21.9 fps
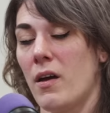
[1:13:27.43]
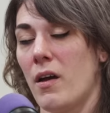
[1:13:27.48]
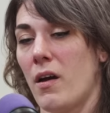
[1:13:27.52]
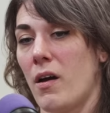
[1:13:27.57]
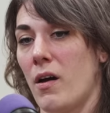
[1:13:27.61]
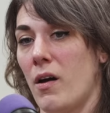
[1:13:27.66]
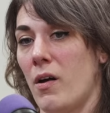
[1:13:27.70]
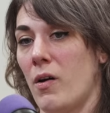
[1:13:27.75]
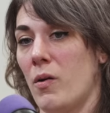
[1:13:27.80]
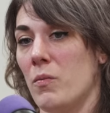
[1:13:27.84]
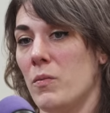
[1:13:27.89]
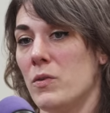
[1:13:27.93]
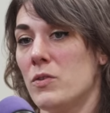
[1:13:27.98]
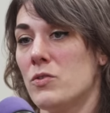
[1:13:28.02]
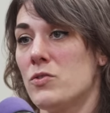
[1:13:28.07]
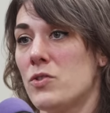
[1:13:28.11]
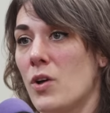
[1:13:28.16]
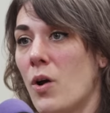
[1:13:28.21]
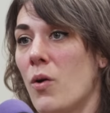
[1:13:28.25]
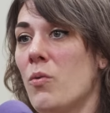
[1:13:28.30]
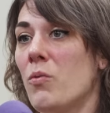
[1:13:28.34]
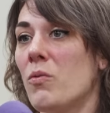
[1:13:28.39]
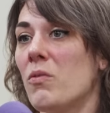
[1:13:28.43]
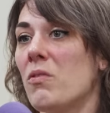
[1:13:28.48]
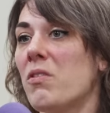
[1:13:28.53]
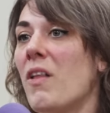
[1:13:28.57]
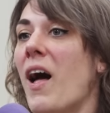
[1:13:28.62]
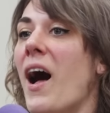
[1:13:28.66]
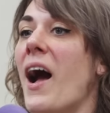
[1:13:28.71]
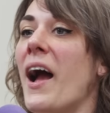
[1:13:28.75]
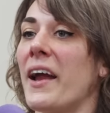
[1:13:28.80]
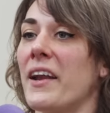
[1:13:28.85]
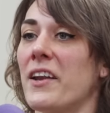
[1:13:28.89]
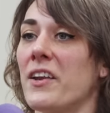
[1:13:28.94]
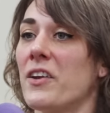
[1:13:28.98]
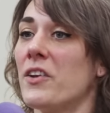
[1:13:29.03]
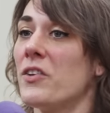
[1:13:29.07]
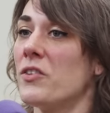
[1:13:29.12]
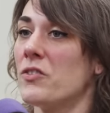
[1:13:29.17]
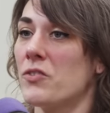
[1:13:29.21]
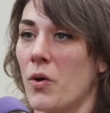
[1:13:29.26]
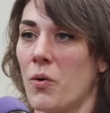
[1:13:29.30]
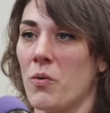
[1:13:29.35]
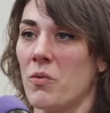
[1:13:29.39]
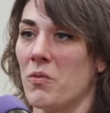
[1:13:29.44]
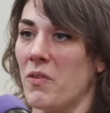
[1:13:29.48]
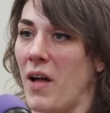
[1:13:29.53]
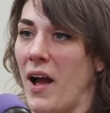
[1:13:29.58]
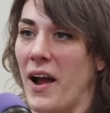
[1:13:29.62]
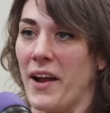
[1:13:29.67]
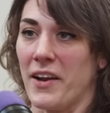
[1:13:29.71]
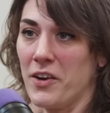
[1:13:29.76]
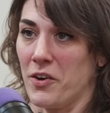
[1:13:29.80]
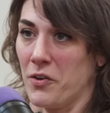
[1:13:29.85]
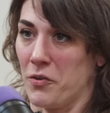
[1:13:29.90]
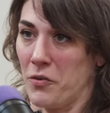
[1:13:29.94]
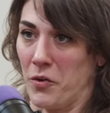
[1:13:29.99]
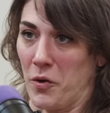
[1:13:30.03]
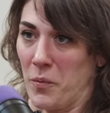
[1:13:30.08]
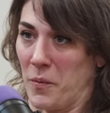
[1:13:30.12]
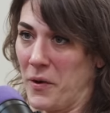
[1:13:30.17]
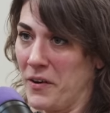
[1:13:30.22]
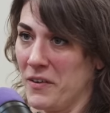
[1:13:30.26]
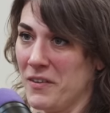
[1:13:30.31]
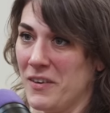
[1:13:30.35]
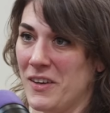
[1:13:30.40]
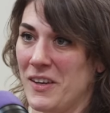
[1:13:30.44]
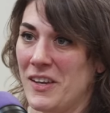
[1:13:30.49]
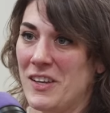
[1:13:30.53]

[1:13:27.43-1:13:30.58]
Right. Don't lie to your groomer.